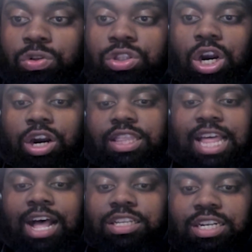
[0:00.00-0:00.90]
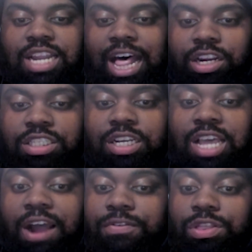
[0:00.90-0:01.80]
$30,000 to
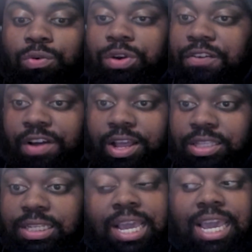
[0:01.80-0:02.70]
cover the refunds,